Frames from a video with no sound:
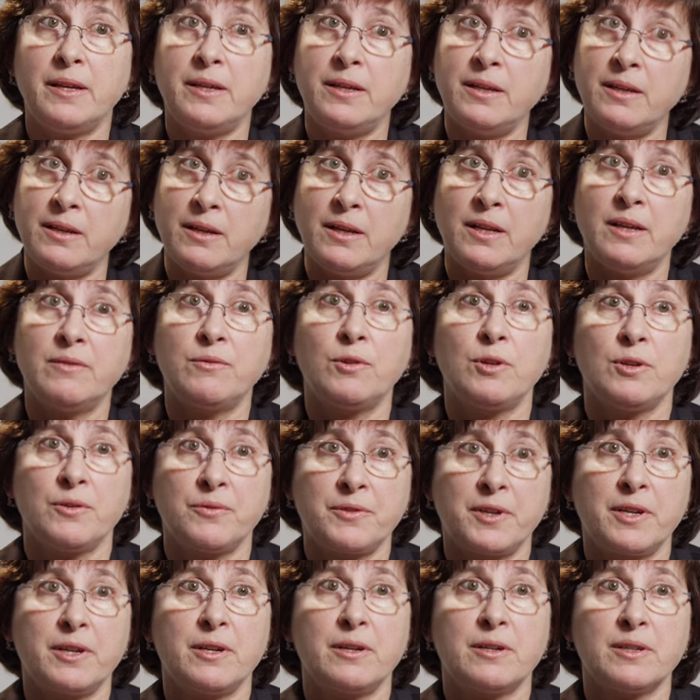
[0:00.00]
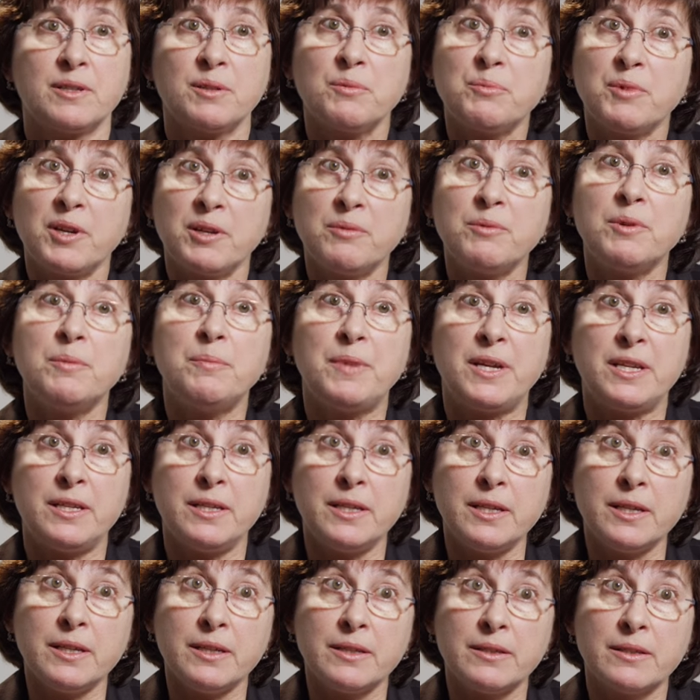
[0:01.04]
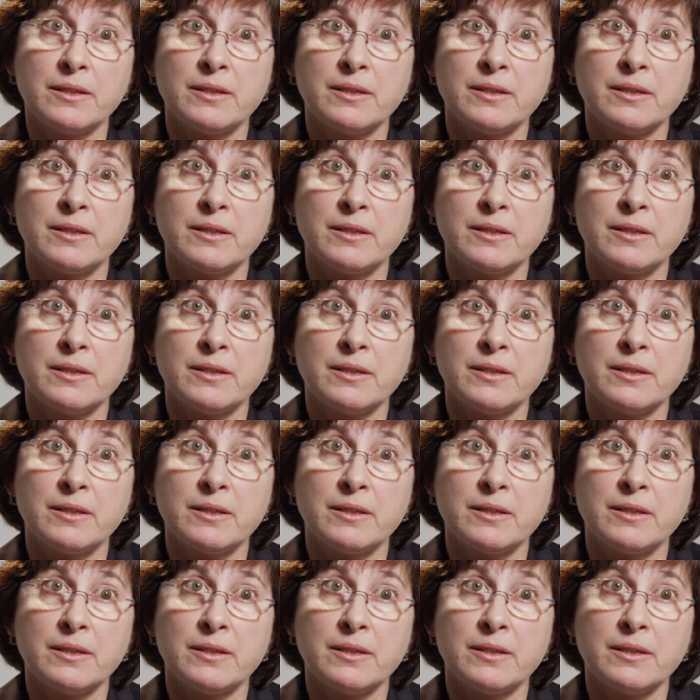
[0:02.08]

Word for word: any level of care the baby may need.